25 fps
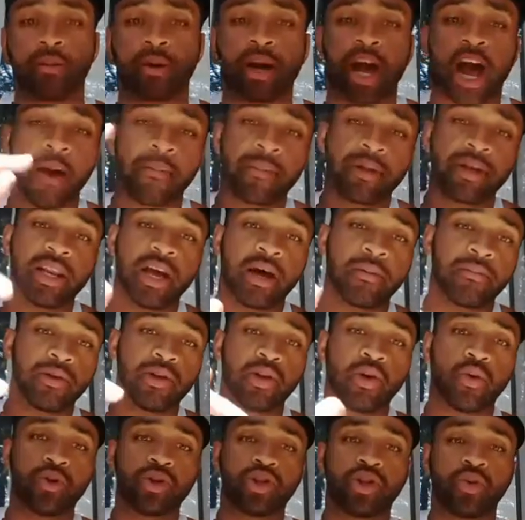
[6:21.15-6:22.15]
Comment down
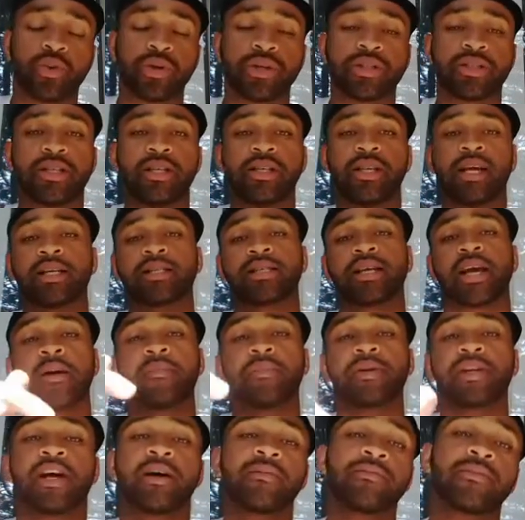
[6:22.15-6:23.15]
below what you want to see next.
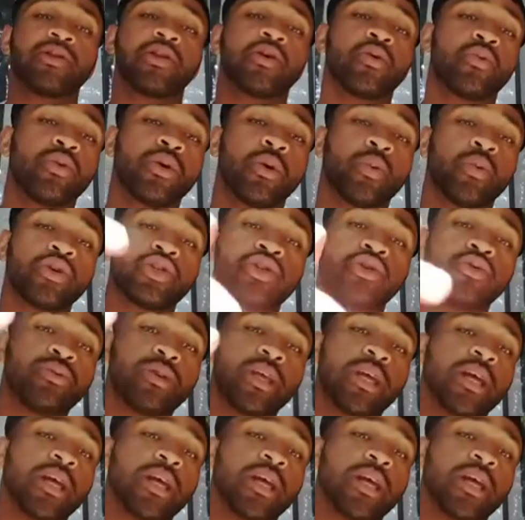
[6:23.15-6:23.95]
Comment down below what you